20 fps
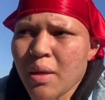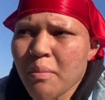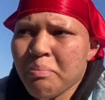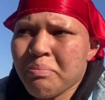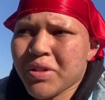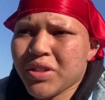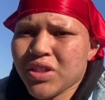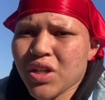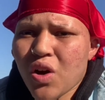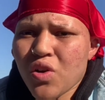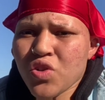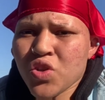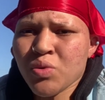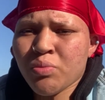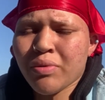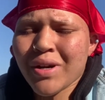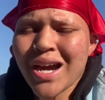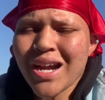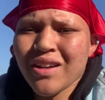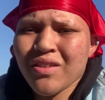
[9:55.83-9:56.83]
But no, you
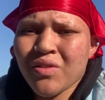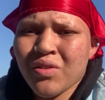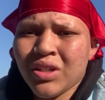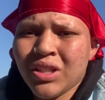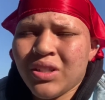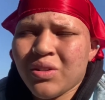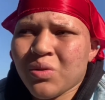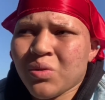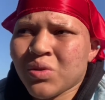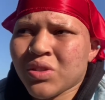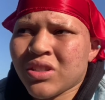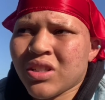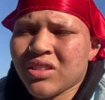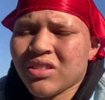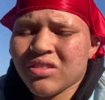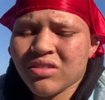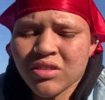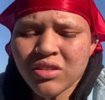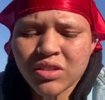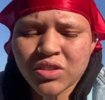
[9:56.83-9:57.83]
buying it on literally
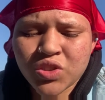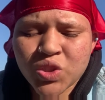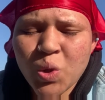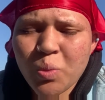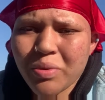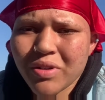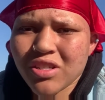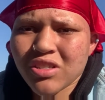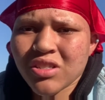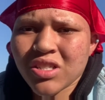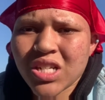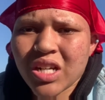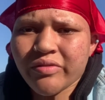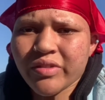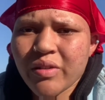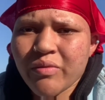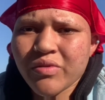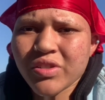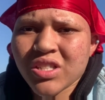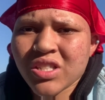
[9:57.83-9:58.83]
the stupidest shit I've
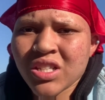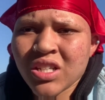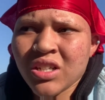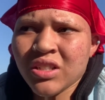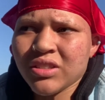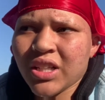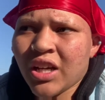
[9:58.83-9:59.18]
ever seen.